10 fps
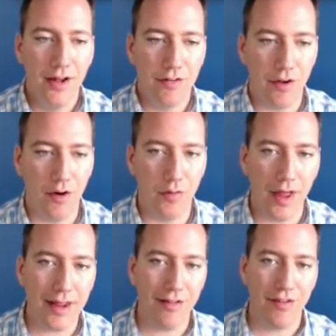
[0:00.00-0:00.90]
So,
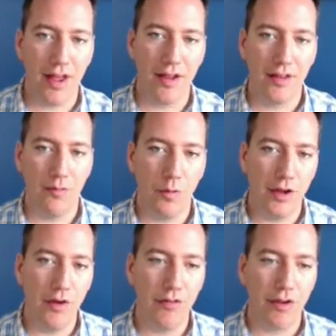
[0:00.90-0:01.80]
like I said, we
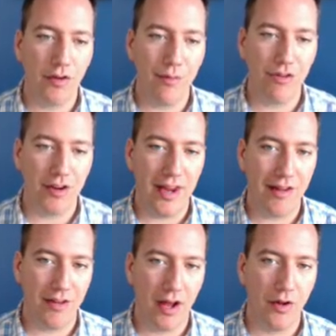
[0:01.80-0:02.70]
use encryption
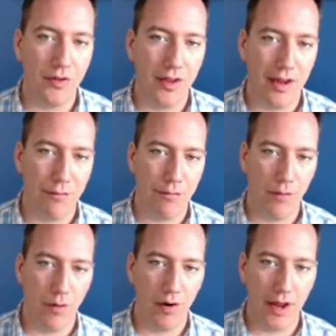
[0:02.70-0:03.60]
keys not only
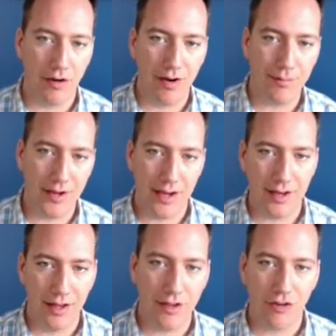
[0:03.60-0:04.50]
for
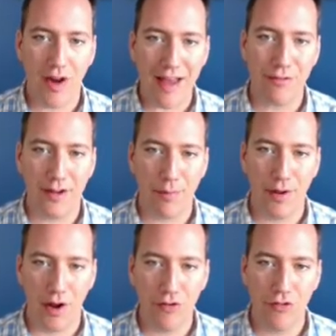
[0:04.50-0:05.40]
encrypting the traffic,
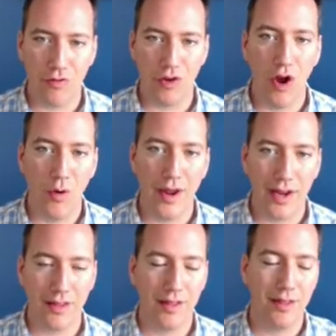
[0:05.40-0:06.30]
but also
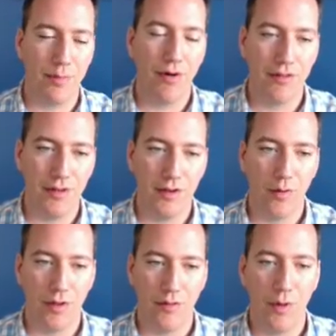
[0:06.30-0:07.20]
knowing that the person
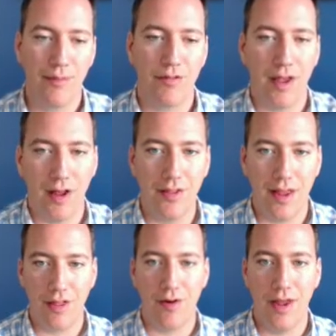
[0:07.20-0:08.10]
or the website on the
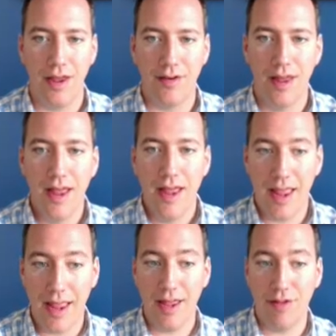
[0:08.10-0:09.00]
other end
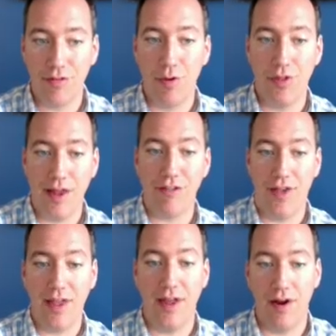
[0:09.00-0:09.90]
is who they
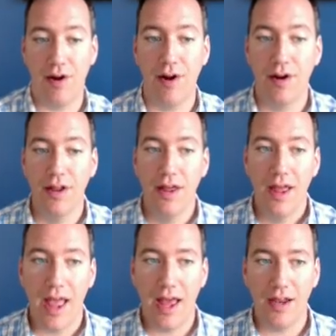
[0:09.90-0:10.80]
say they are.
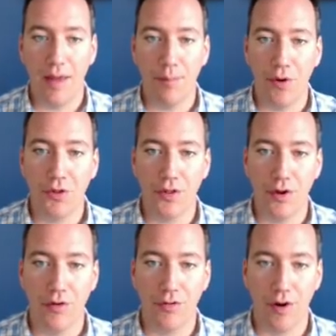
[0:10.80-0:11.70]
And, and both of
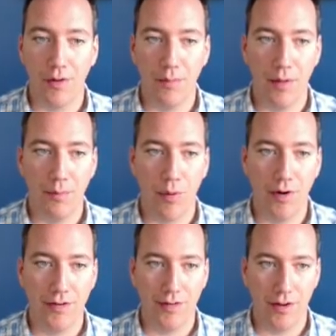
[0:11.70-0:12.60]
those are
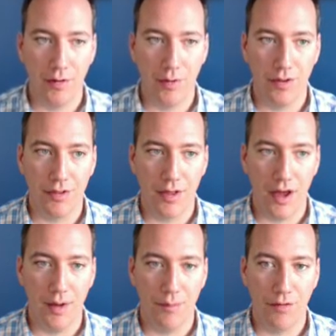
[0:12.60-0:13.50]
important to deal with
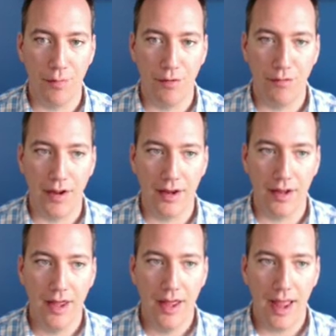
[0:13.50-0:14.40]
um,
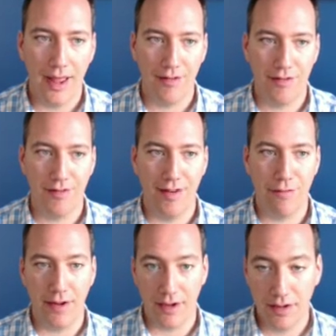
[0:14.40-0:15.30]
spoofing and
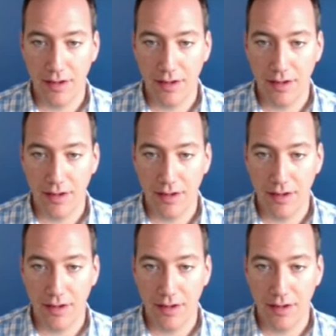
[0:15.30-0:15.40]
sniffing.